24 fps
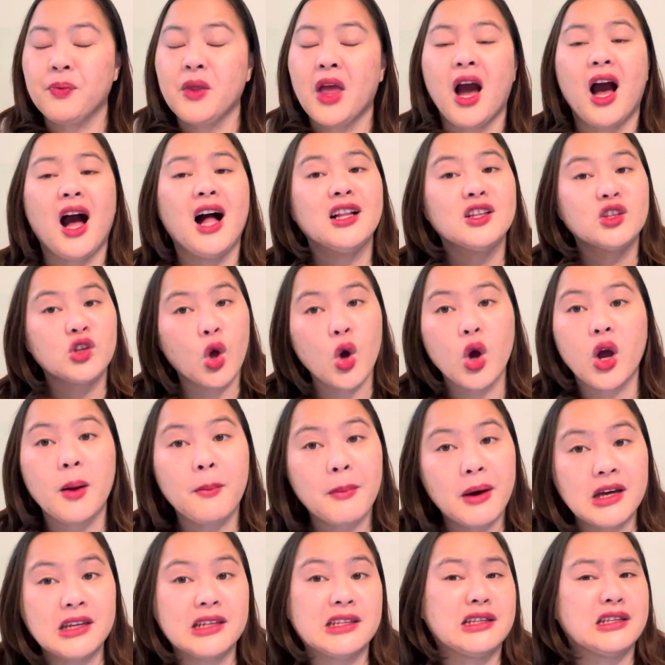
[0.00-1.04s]
I'll talk
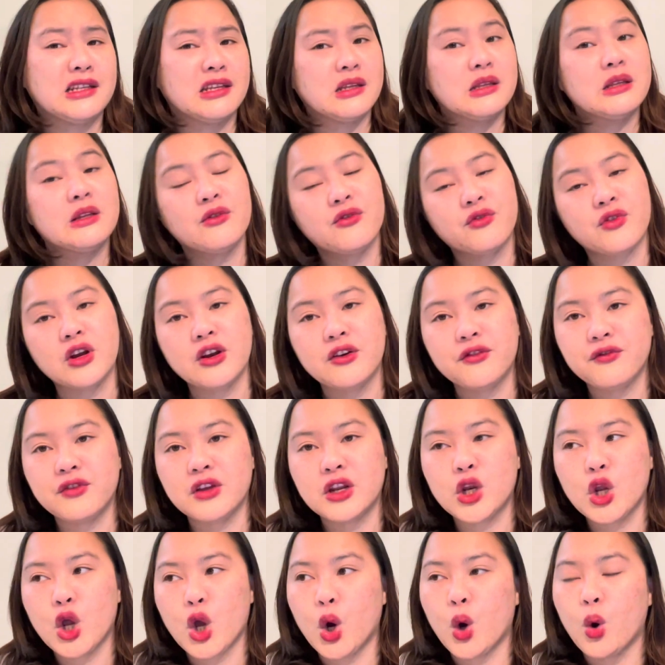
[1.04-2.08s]
about it in a different
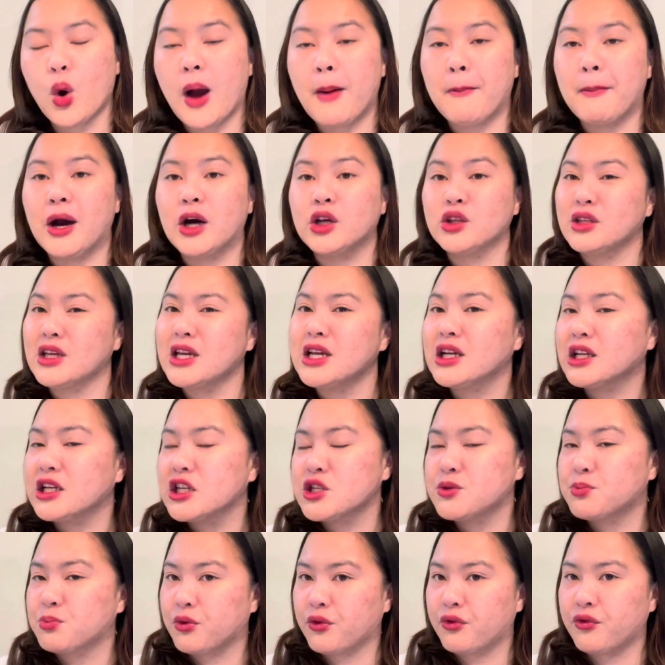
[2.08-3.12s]
video about
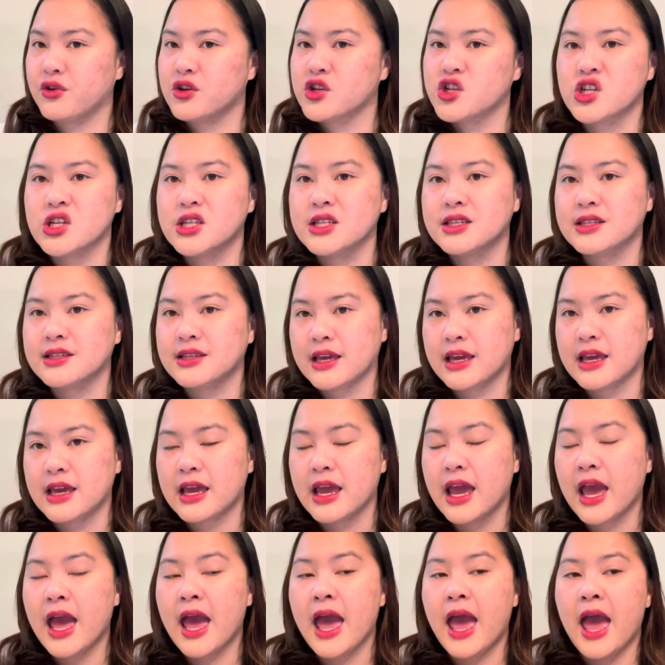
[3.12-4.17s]
English
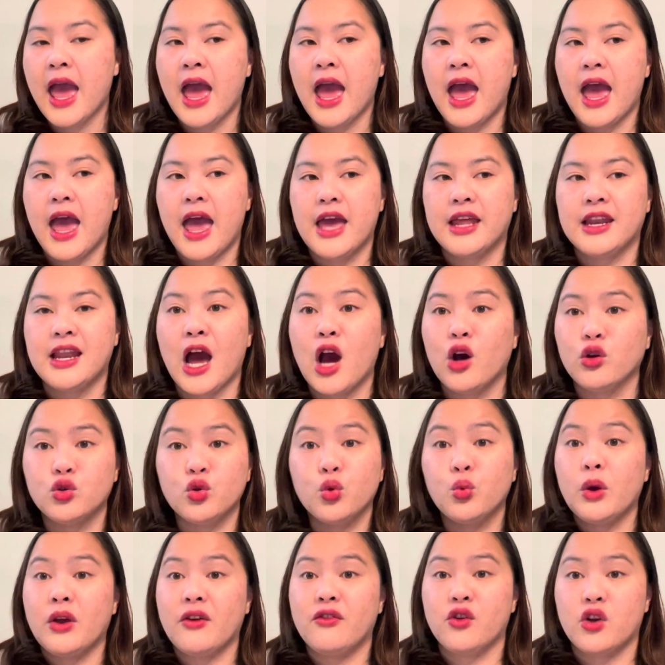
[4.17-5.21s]
proficiency and how to
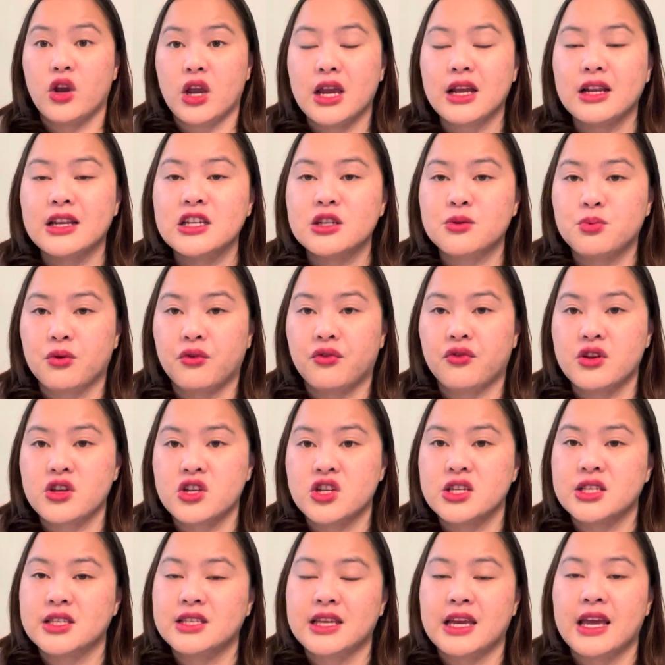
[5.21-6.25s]
waive your English
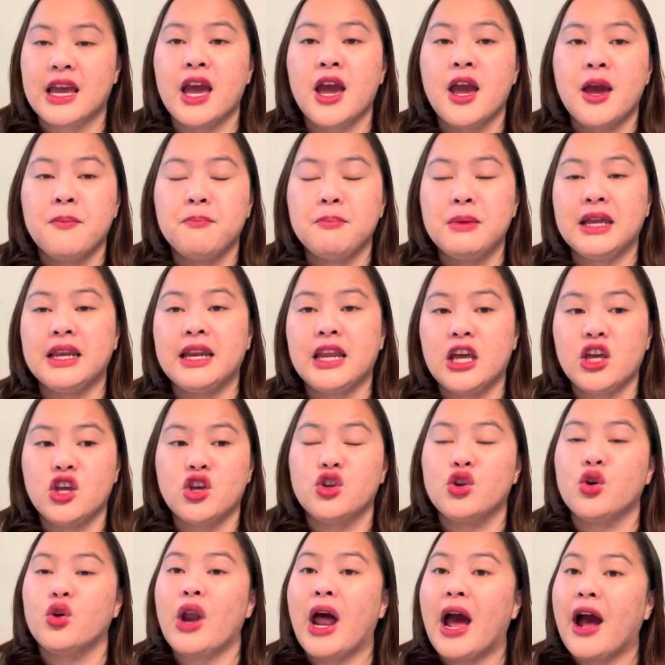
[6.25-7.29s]
proficiency, meaning you
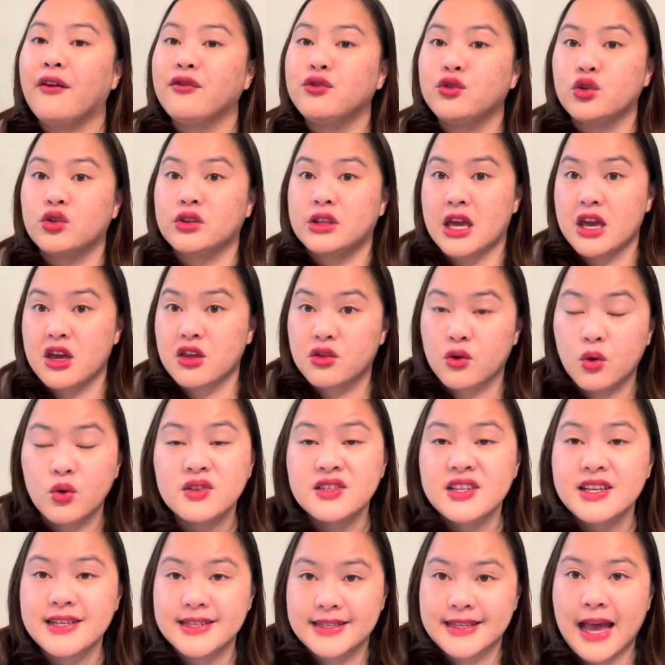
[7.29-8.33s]
don't have to take those
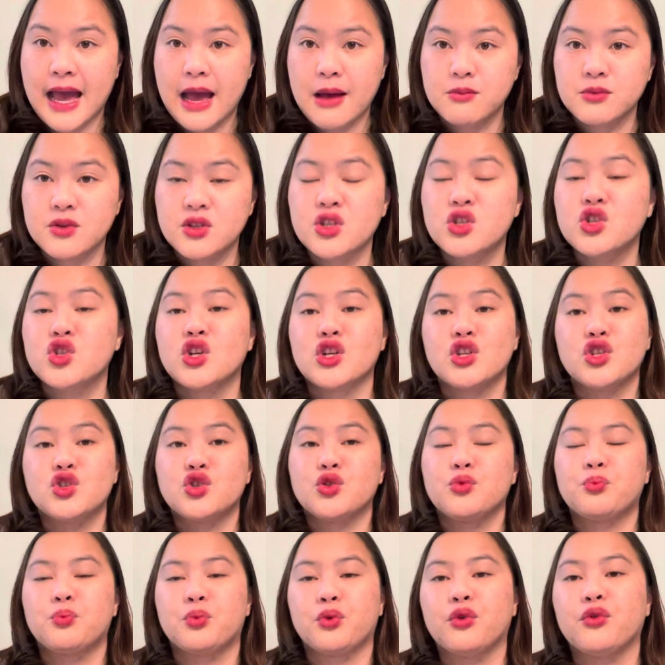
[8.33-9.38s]
exams just to
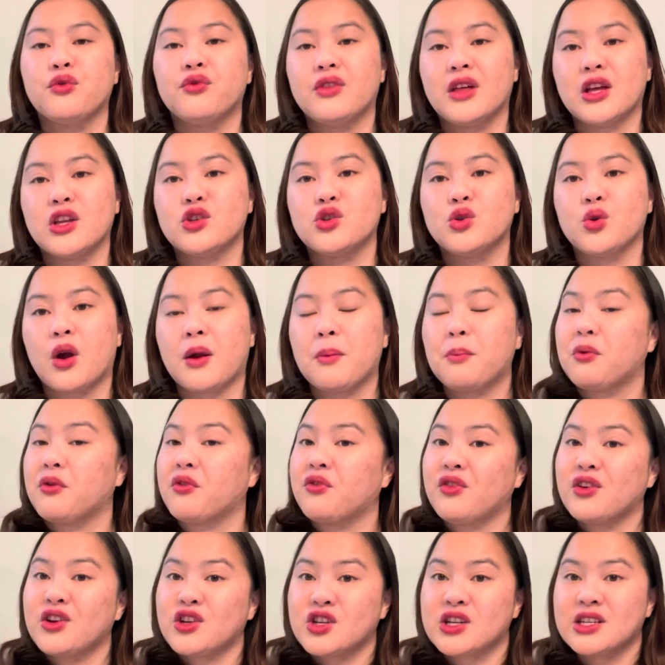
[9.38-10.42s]
prove that you are
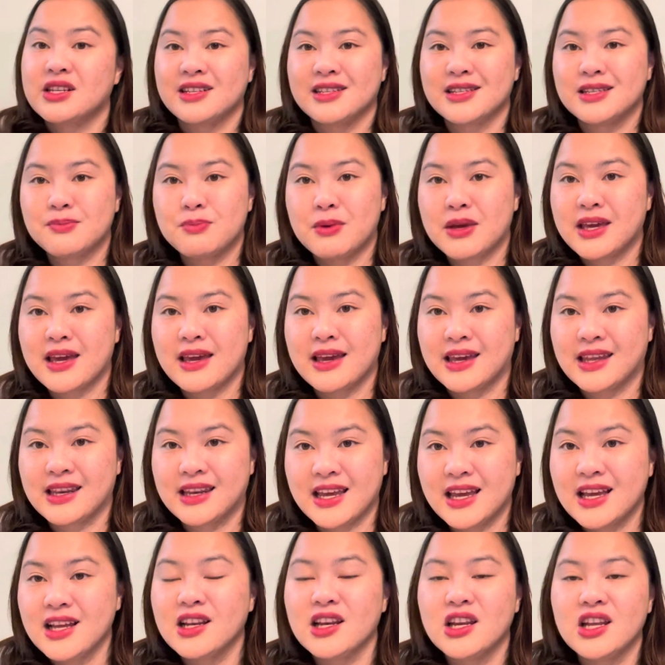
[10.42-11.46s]
proficient in speaking in
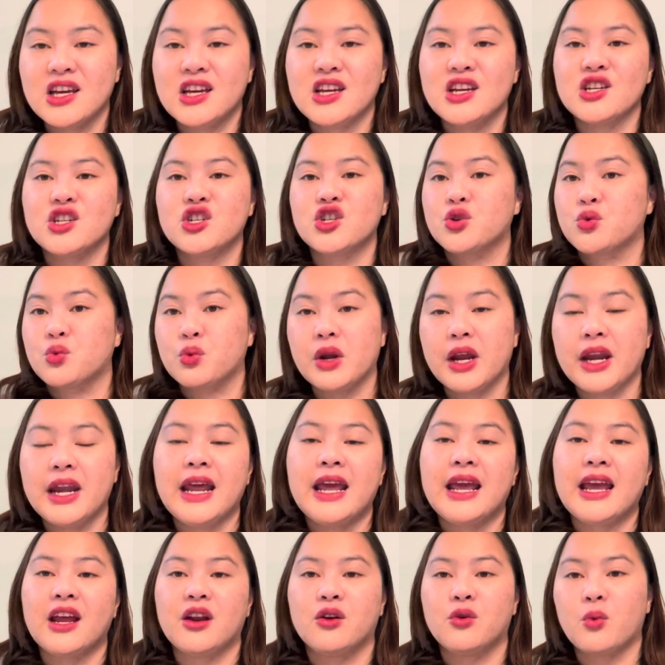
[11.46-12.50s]
English,
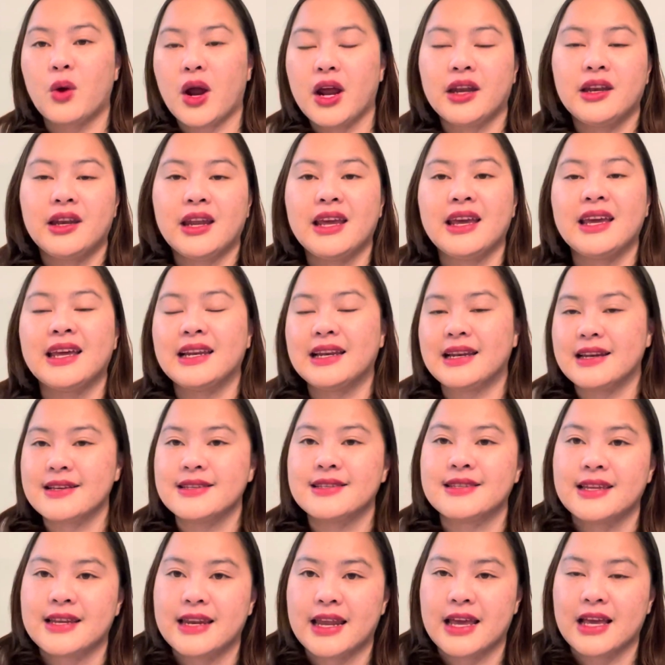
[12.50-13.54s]
reading and writing and
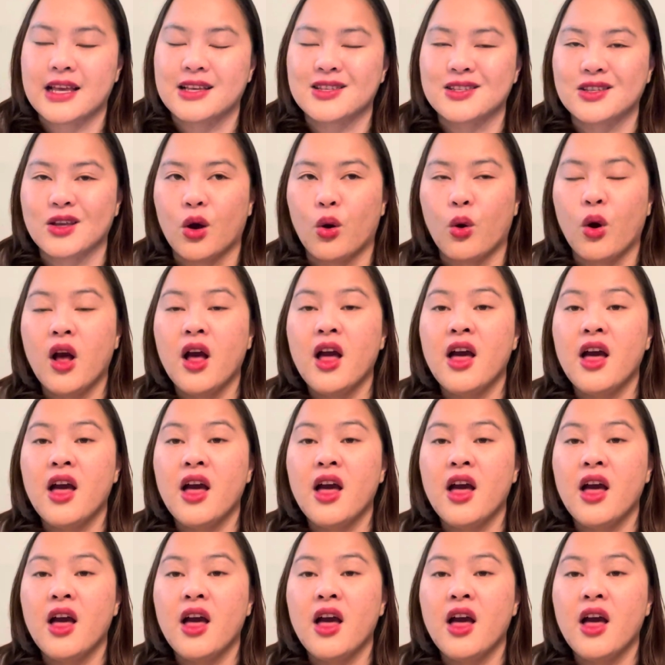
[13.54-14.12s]
listening. So